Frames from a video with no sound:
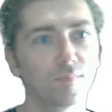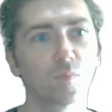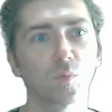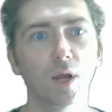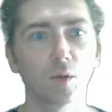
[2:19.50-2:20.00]

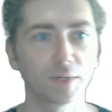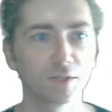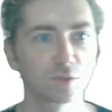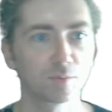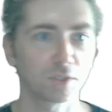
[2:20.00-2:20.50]

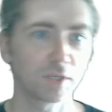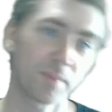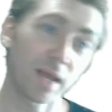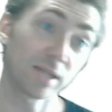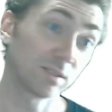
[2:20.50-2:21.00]
reusable, you could
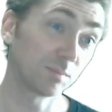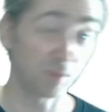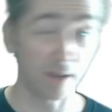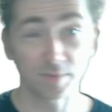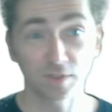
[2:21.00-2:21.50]
pass in
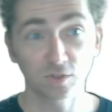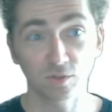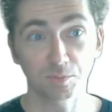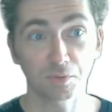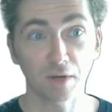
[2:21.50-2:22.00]
parameters
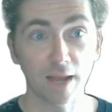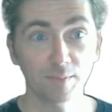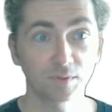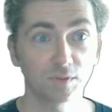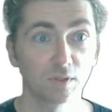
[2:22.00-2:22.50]
to it,
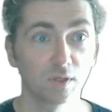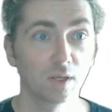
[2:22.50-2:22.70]
perhaps.